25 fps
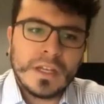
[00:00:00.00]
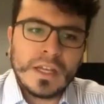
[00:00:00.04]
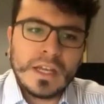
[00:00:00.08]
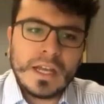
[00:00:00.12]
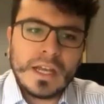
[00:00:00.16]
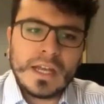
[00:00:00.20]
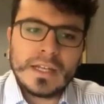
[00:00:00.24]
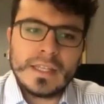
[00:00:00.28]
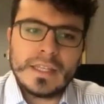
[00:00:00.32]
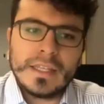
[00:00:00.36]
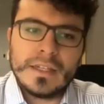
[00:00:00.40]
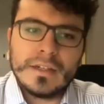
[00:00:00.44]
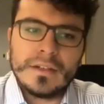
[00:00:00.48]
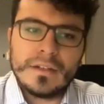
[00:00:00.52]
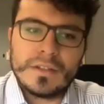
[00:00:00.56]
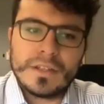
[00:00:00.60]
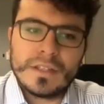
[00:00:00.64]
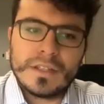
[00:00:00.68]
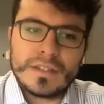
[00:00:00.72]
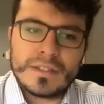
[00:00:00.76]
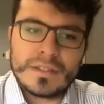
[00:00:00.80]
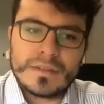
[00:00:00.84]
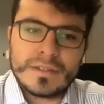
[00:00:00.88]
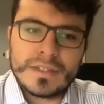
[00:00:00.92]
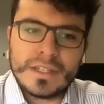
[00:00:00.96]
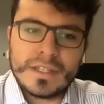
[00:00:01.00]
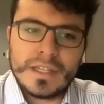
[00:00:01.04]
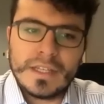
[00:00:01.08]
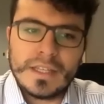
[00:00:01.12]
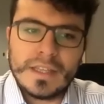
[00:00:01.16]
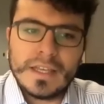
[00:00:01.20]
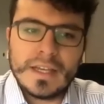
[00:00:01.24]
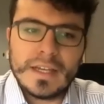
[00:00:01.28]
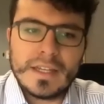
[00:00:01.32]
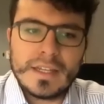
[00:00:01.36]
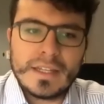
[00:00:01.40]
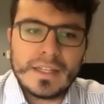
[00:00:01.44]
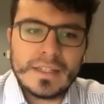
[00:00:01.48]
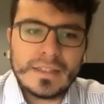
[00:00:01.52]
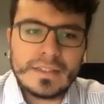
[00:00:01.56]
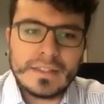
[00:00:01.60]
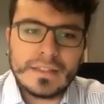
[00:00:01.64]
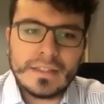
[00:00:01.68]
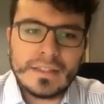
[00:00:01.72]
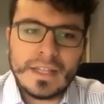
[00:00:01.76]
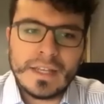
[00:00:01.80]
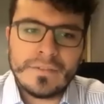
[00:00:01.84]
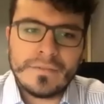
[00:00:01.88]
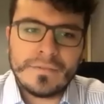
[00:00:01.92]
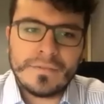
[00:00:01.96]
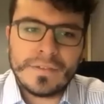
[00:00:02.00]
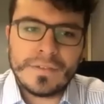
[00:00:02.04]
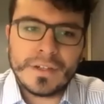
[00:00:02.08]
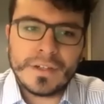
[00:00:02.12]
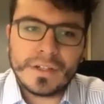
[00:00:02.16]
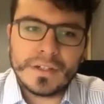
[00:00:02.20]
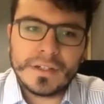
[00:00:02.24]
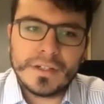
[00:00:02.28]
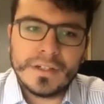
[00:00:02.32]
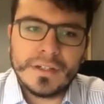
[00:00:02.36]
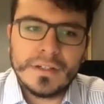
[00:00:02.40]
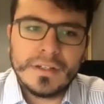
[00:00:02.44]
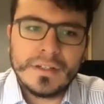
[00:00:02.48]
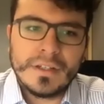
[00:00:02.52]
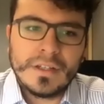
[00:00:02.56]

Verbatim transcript: And here you can see that in the left figure,